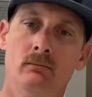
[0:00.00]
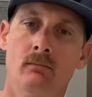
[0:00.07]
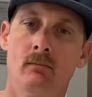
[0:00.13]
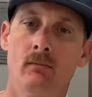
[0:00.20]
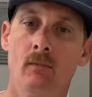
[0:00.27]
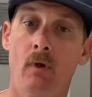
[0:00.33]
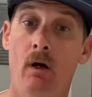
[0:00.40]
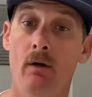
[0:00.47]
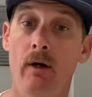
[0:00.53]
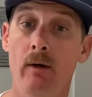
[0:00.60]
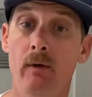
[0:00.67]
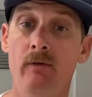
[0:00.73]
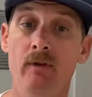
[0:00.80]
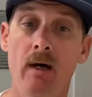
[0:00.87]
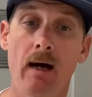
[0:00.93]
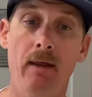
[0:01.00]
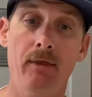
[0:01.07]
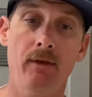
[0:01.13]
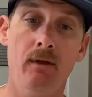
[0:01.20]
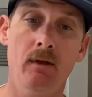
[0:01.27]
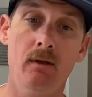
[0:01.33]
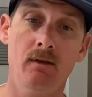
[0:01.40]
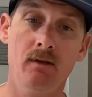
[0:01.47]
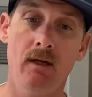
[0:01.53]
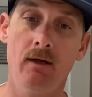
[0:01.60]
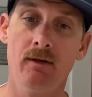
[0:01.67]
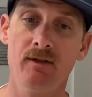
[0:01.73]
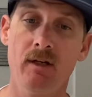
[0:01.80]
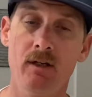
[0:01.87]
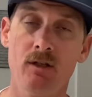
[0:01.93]
All right, we've got the tail
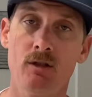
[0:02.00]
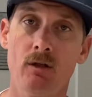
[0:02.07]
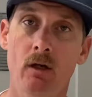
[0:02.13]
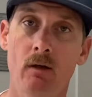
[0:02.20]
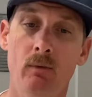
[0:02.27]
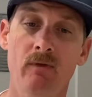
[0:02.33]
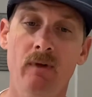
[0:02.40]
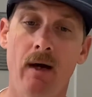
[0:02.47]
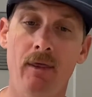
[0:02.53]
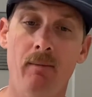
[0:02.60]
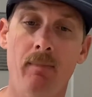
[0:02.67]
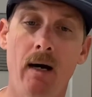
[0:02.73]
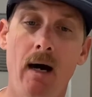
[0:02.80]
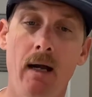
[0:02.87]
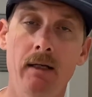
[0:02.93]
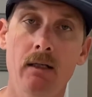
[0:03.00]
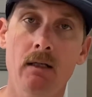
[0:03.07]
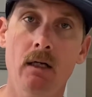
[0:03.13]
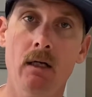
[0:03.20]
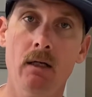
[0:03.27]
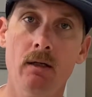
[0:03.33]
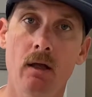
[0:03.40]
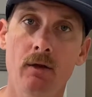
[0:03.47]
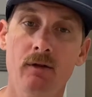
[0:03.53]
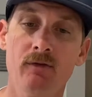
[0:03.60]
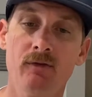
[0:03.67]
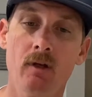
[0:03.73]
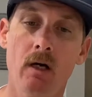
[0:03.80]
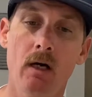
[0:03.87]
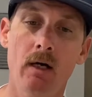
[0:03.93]
section done. We've got the body done on this
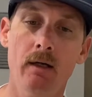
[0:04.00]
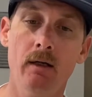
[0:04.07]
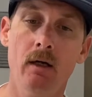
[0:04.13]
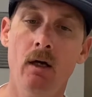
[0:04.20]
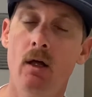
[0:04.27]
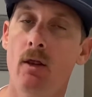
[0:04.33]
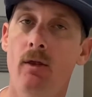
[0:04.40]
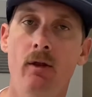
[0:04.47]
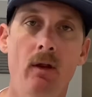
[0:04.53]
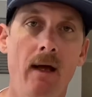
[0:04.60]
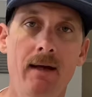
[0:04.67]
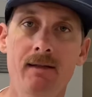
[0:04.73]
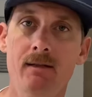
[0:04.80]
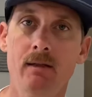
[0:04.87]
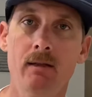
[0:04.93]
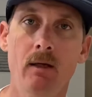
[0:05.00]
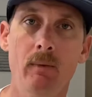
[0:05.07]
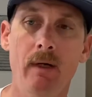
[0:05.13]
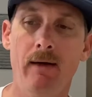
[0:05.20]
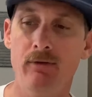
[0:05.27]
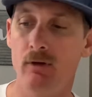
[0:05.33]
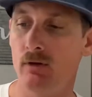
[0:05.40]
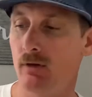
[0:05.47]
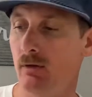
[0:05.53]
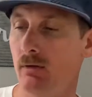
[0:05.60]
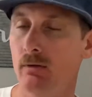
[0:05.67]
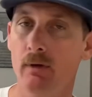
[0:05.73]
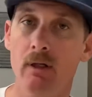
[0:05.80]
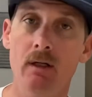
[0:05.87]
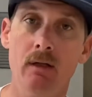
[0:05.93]
fly. The last thing that we have to do
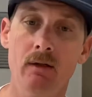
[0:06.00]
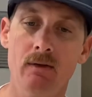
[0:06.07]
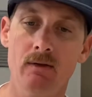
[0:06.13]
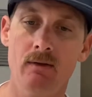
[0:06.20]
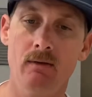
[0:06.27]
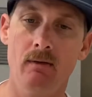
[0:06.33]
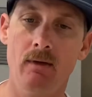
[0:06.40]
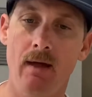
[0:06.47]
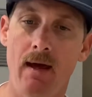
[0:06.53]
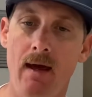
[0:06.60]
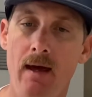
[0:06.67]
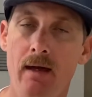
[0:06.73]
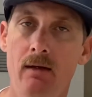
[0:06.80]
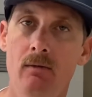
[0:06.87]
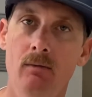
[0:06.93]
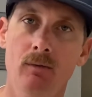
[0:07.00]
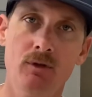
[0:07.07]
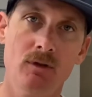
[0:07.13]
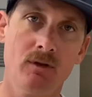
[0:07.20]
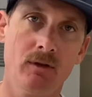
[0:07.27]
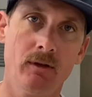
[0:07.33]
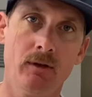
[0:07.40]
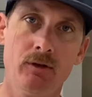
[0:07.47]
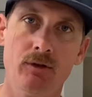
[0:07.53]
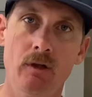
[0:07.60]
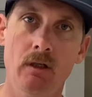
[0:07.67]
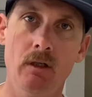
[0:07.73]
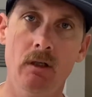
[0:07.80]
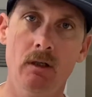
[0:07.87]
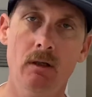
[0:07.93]
is the head, which is a little
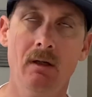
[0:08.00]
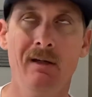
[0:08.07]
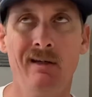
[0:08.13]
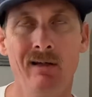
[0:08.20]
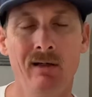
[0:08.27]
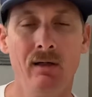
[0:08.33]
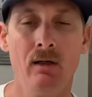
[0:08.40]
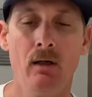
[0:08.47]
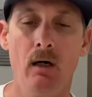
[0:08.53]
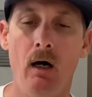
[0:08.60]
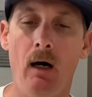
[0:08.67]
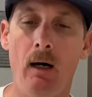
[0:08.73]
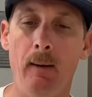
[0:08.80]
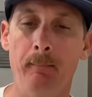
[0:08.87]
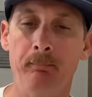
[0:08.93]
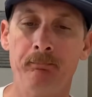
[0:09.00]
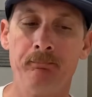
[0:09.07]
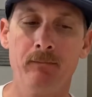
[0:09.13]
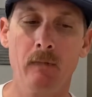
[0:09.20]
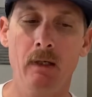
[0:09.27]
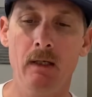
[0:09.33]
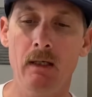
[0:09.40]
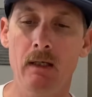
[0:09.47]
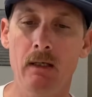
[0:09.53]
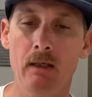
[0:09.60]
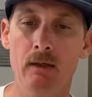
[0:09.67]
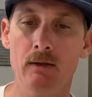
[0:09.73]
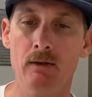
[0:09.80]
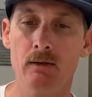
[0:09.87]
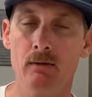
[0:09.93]
tricky. You're
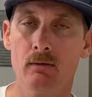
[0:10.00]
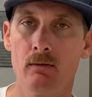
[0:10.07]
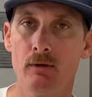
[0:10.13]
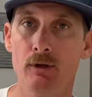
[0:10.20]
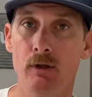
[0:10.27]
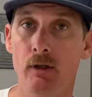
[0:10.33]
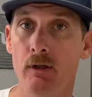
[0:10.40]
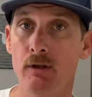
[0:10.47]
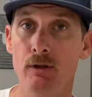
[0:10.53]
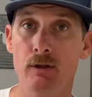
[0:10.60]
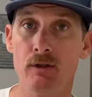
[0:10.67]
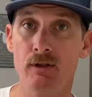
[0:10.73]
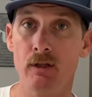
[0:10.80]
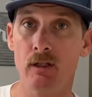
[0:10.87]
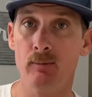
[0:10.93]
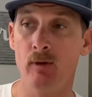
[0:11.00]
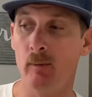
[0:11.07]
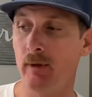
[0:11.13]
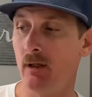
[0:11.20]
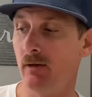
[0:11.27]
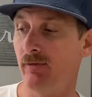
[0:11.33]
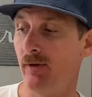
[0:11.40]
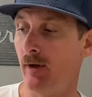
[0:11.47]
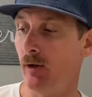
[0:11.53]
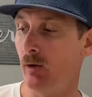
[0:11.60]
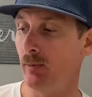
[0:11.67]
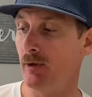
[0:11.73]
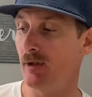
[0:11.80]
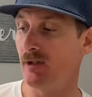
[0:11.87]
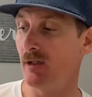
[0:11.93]
gonna need your 6mm foam,
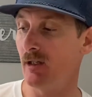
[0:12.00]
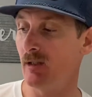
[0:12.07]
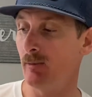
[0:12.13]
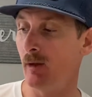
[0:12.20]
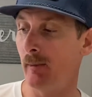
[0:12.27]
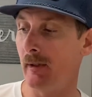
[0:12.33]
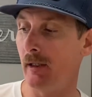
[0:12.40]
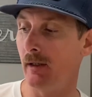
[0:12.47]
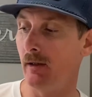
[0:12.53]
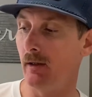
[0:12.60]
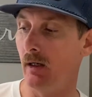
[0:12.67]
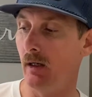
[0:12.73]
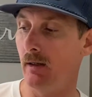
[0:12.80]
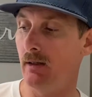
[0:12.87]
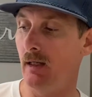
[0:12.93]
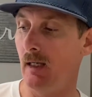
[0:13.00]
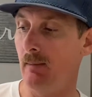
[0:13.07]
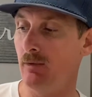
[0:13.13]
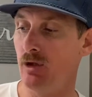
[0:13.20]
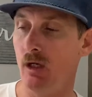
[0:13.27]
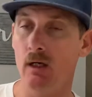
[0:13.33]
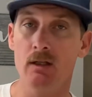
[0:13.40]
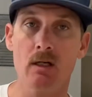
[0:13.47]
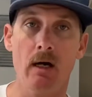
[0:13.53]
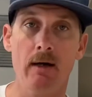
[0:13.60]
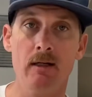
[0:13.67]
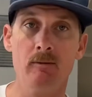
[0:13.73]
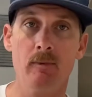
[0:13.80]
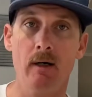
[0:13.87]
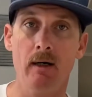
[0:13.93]
your 6mm Game Change Eyes
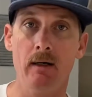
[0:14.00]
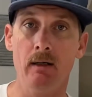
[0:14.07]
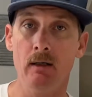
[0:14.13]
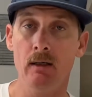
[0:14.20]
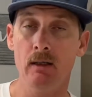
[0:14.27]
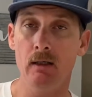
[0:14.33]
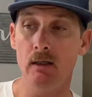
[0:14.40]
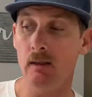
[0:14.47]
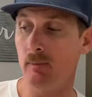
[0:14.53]
by EP,